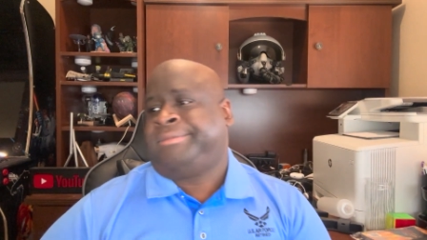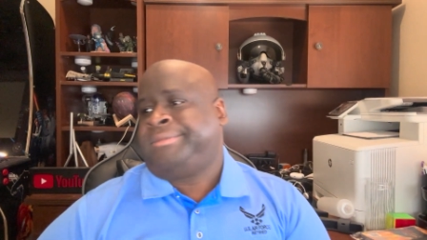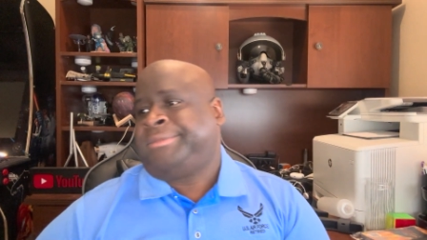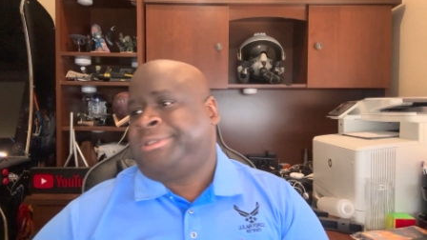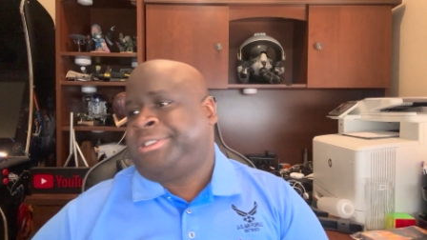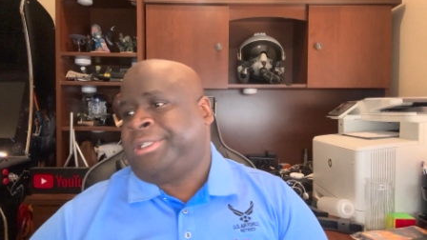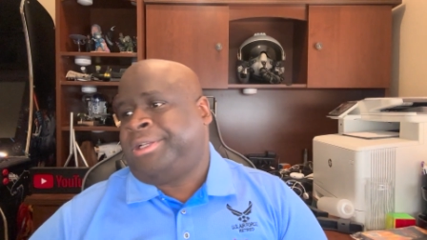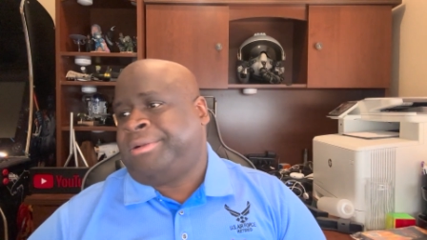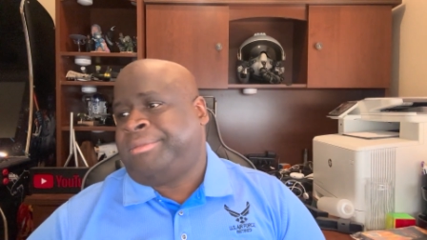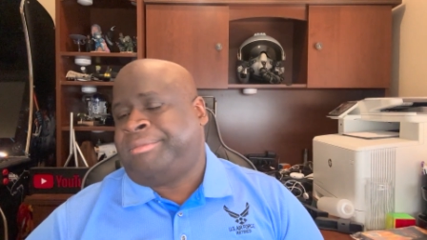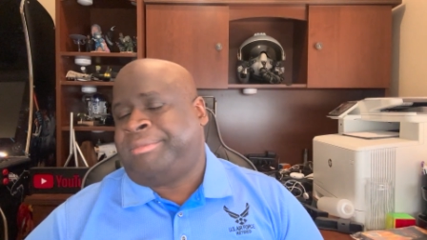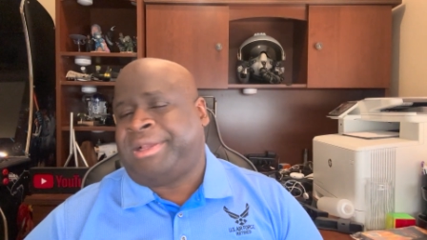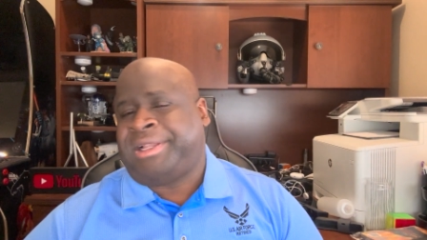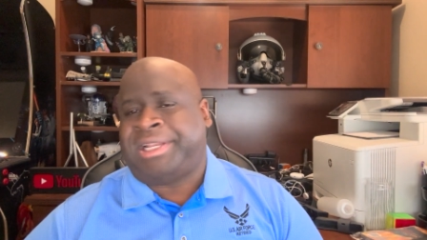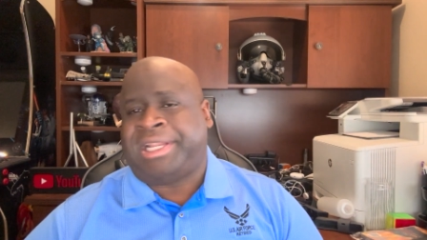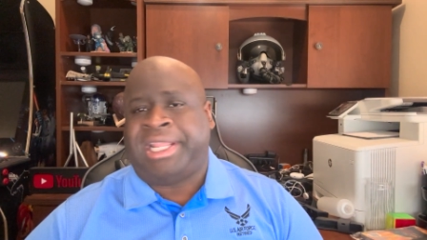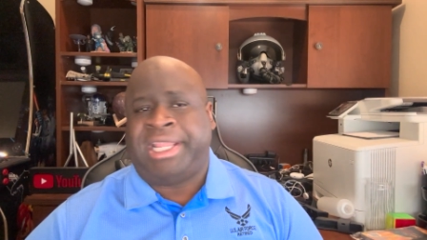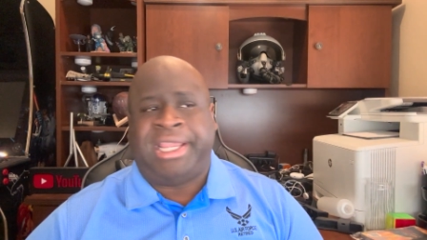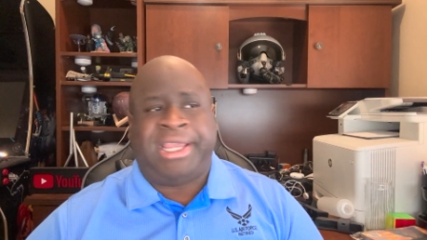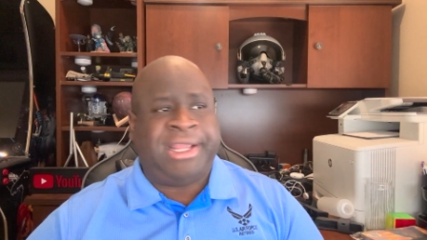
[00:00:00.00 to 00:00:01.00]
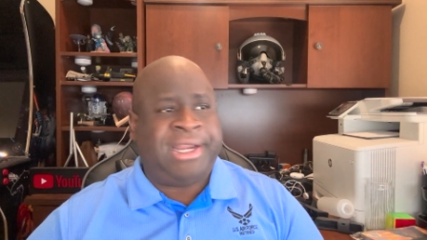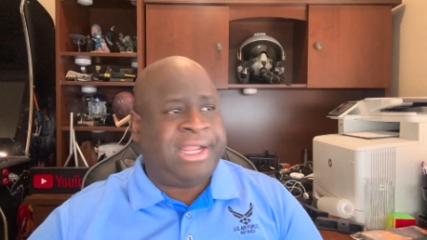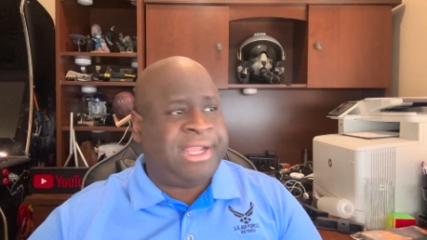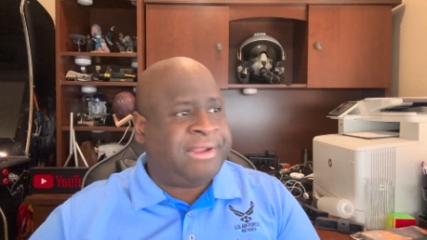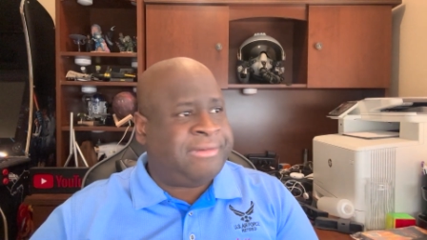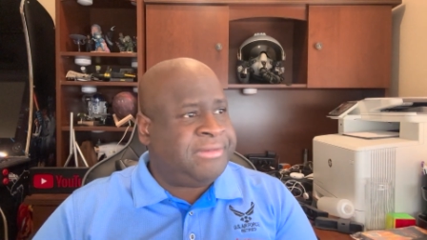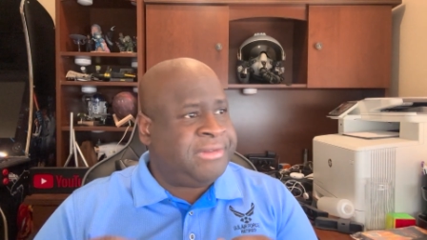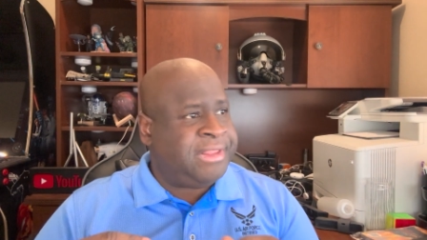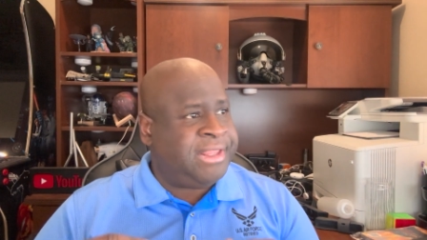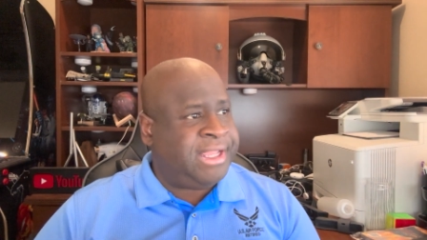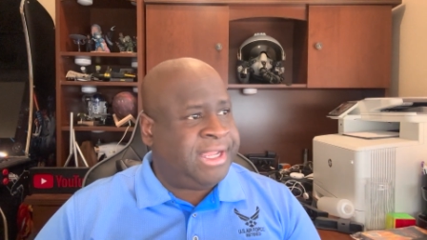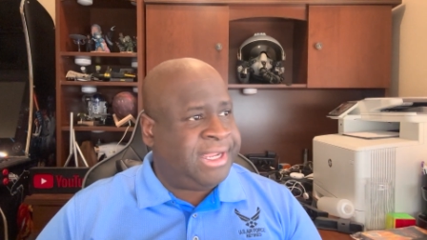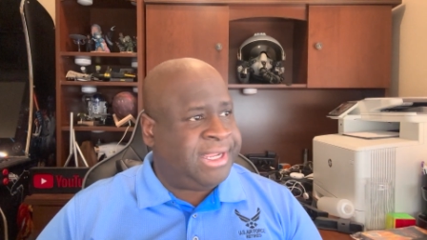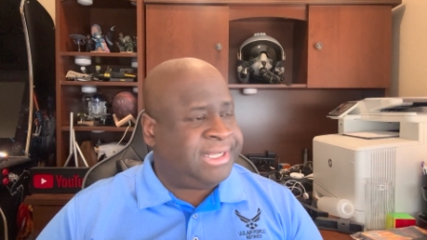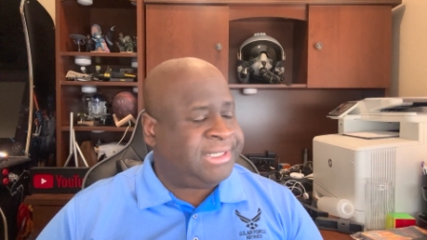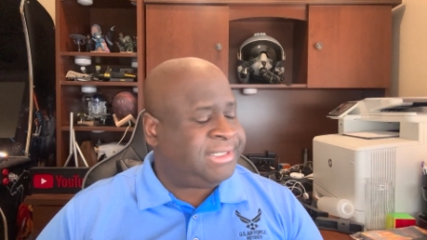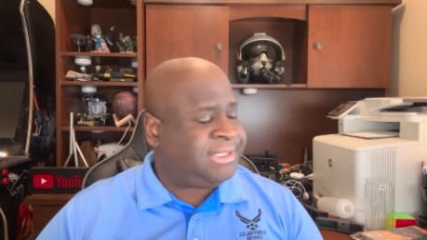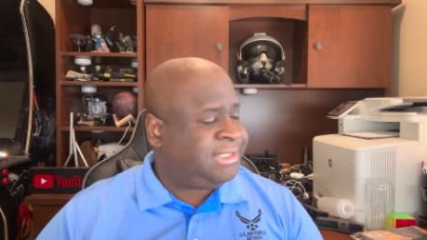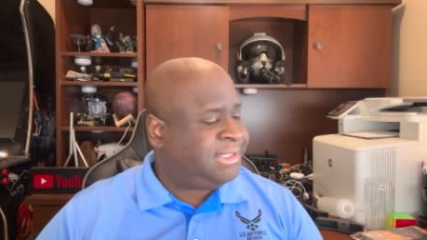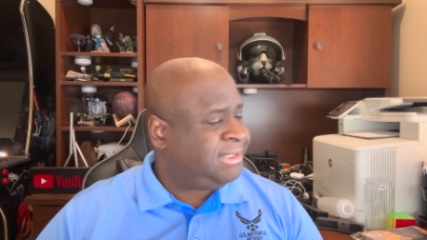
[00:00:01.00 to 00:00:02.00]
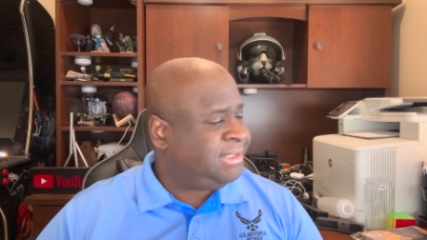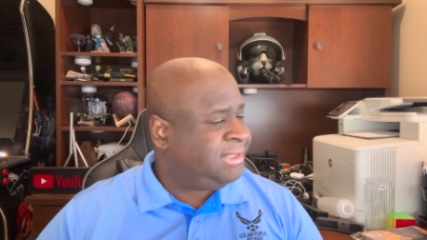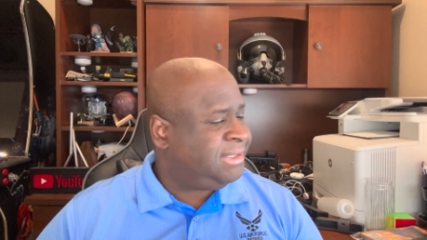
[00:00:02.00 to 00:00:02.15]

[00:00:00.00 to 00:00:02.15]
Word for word: So about to head out for that.